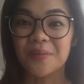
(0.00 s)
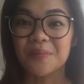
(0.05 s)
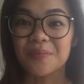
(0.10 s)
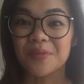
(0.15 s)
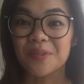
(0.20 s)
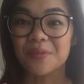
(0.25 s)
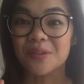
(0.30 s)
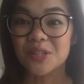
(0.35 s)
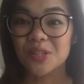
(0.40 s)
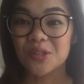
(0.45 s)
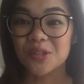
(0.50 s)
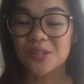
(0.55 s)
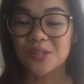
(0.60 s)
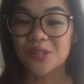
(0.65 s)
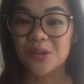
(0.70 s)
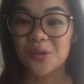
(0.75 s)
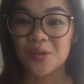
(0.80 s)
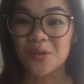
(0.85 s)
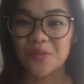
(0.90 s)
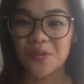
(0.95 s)
we should
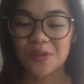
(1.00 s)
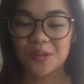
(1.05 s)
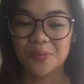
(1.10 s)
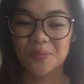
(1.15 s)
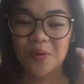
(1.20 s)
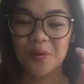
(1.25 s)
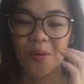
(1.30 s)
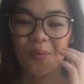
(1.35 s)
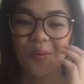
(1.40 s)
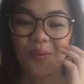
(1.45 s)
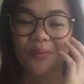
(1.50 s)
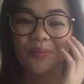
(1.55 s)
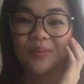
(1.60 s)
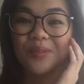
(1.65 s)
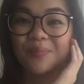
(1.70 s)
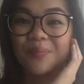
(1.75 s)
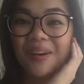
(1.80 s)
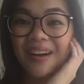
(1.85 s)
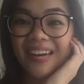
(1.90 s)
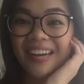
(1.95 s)
solve those problems.
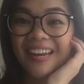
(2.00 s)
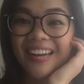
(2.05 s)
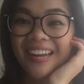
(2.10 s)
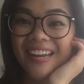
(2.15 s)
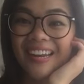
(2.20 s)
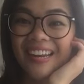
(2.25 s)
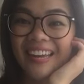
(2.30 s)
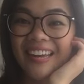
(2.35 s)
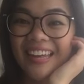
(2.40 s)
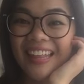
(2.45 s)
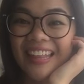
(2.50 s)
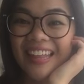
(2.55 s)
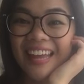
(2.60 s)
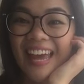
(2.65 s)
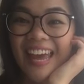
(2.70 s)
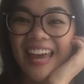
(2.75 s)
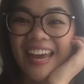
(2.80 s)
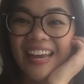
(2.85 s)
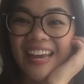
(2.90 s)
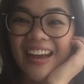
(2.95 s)
But
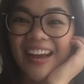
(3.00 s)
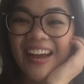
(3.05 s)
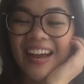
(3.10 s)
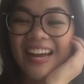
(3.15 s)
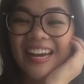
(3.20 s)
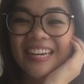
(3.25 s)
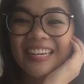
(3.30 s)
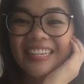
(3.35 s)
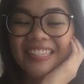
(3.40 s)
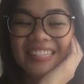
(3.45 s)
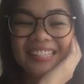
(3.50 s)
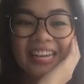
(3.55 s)
hey guys,